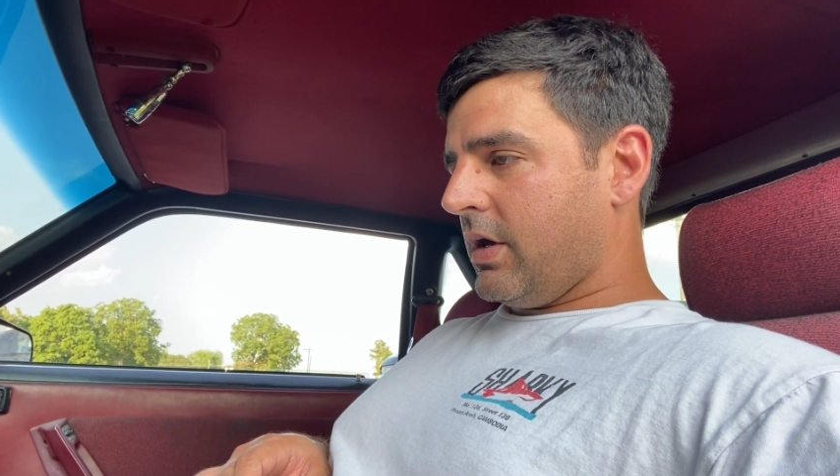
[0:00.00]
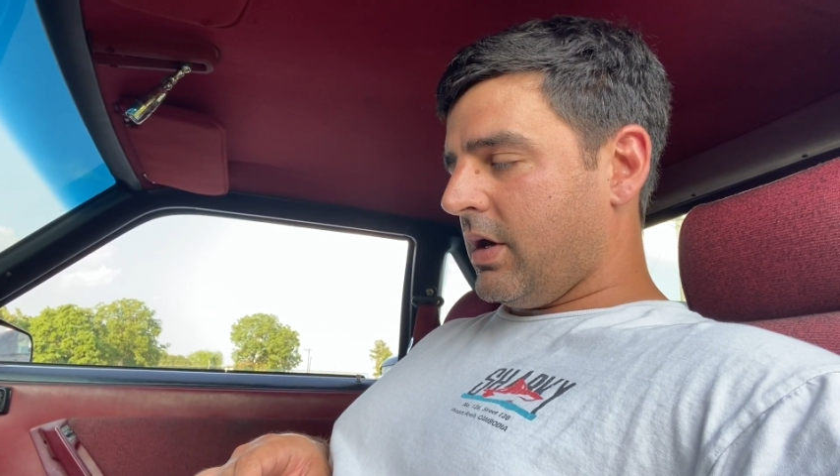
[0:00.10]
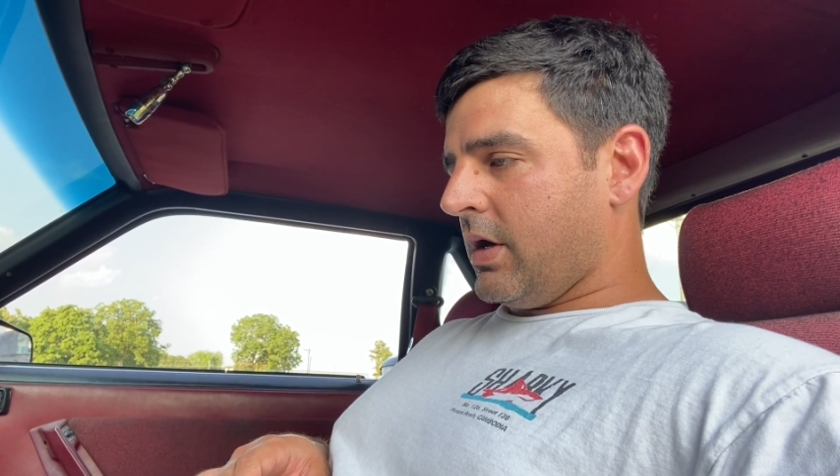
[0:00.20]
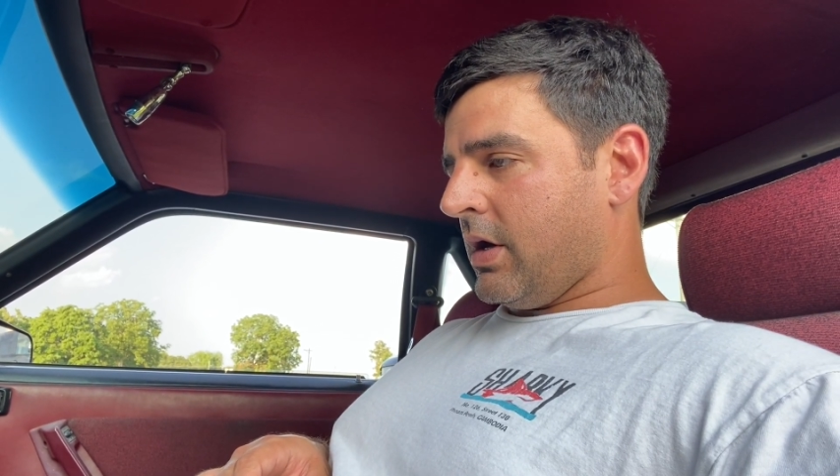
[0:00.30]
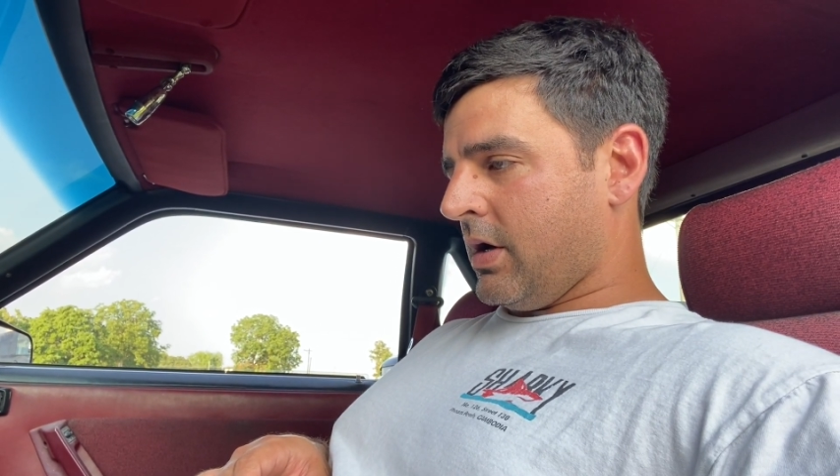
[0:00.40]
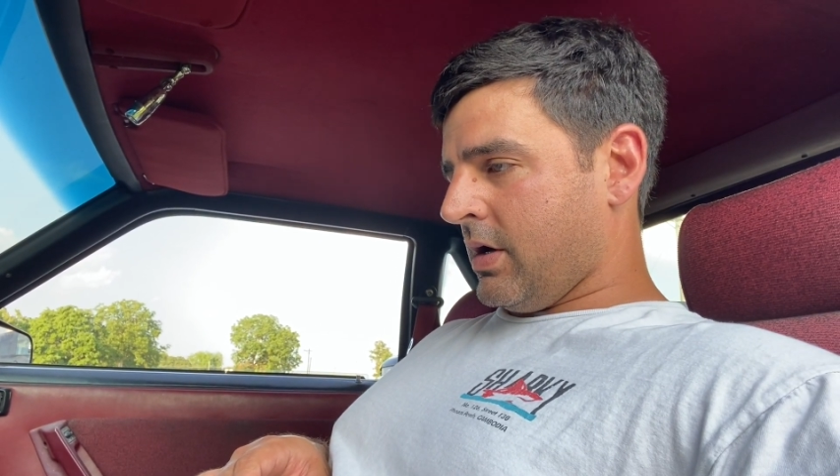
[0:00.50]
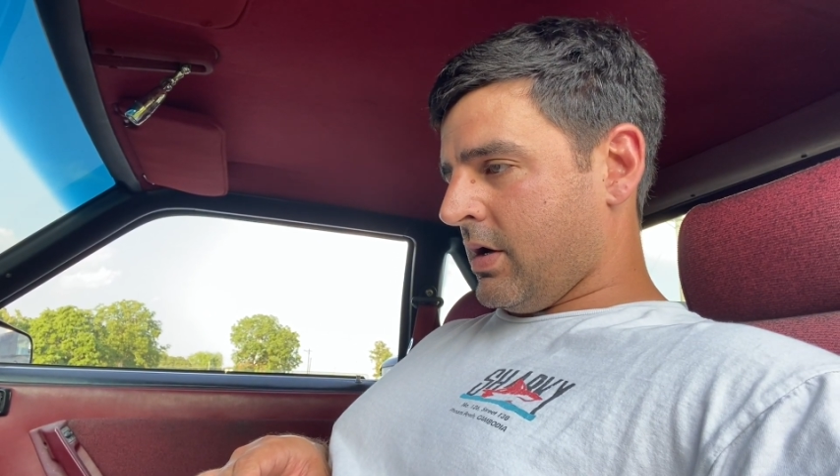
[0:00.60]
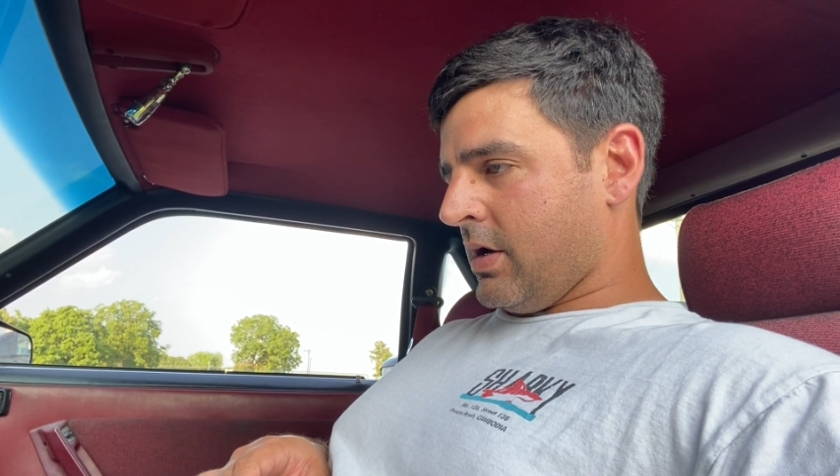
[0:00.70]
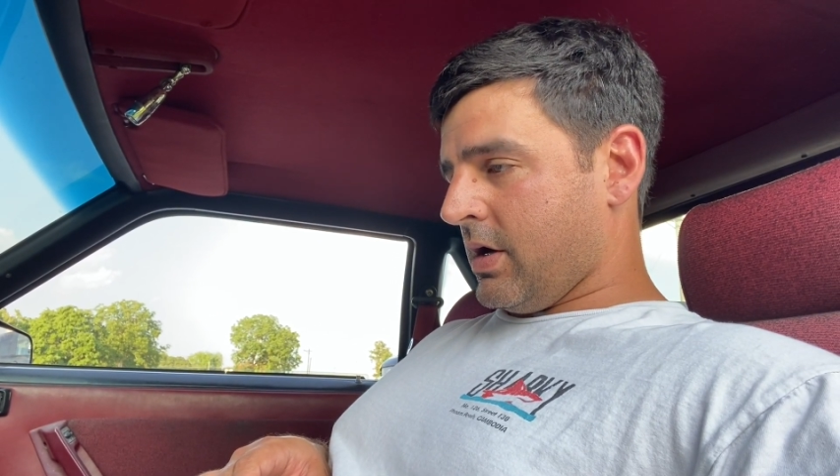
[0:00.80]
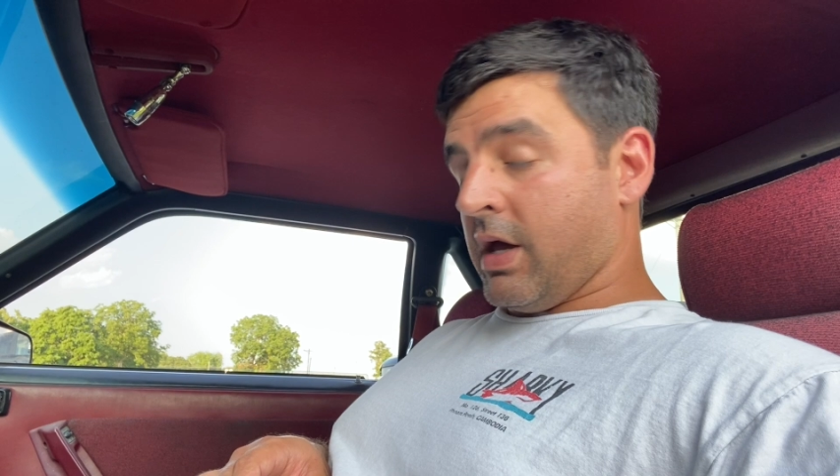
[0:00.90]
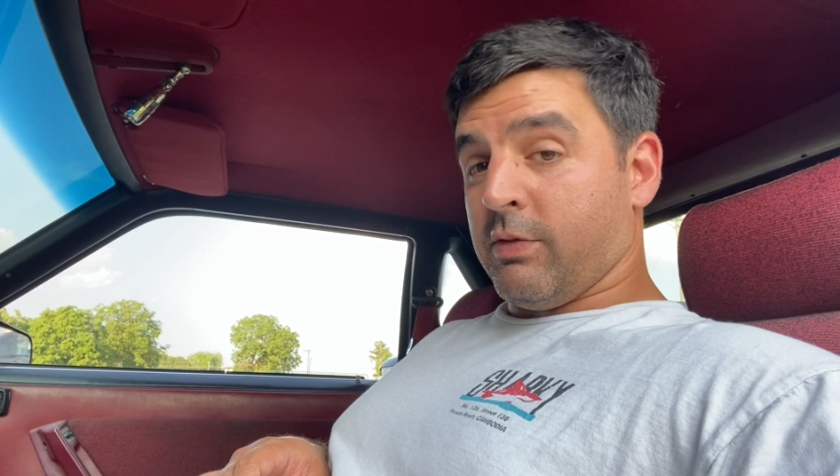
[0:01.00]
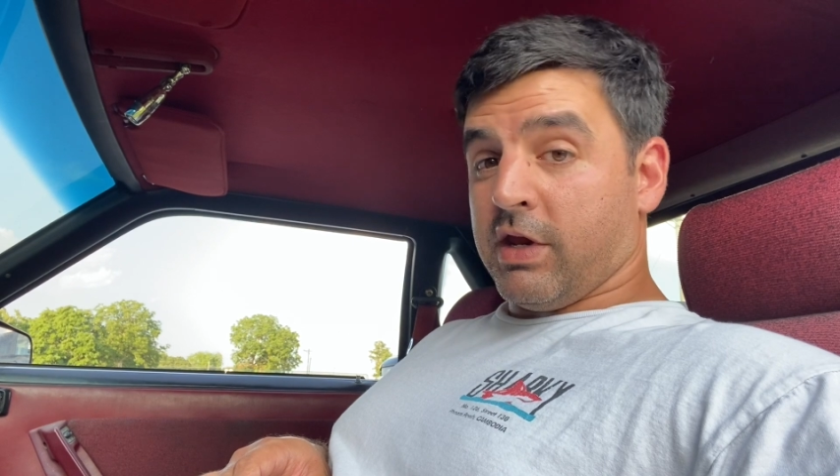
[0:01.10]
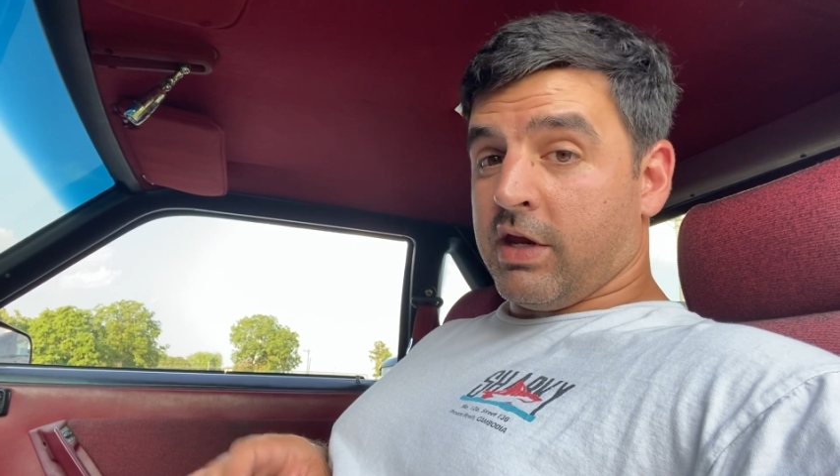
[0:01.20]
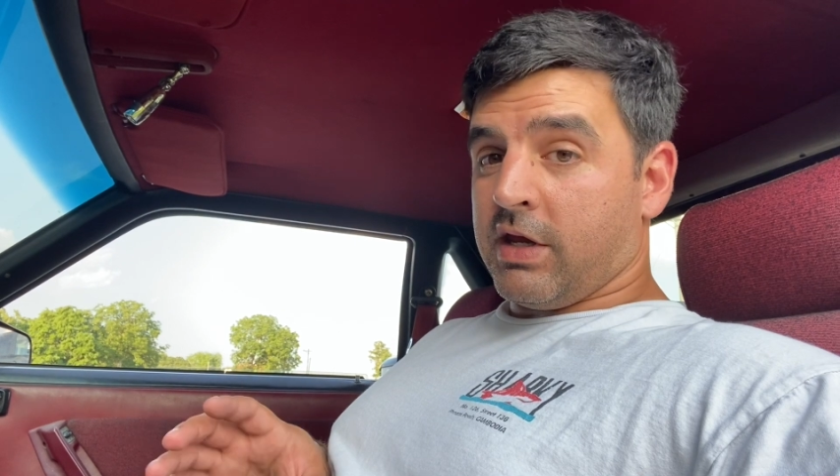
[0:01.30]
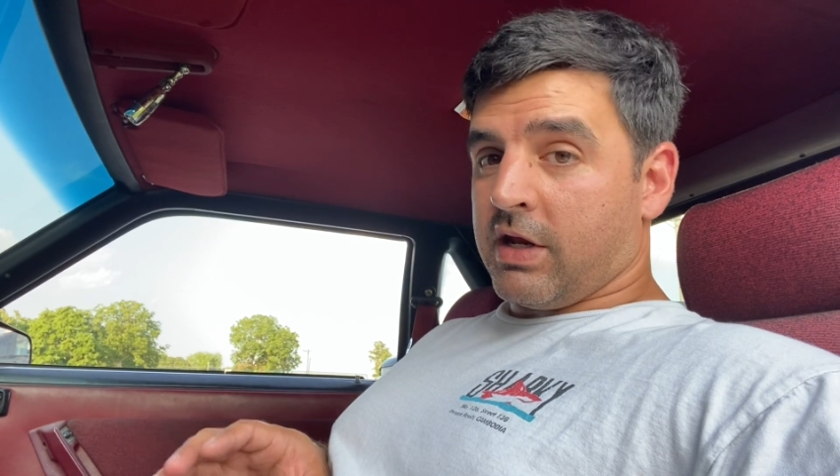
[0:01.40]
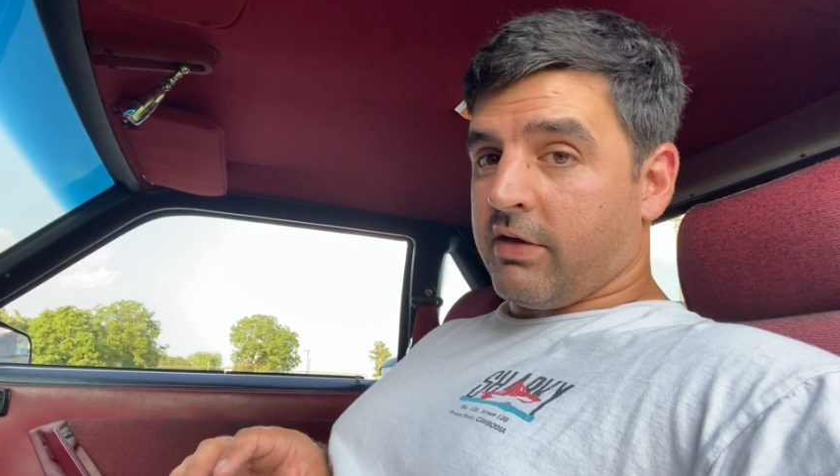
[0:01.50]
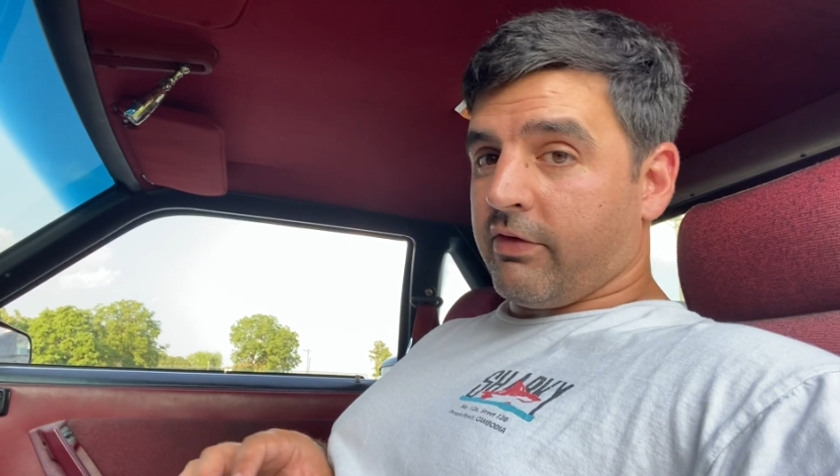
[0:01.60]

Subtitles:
I'm an idiot and I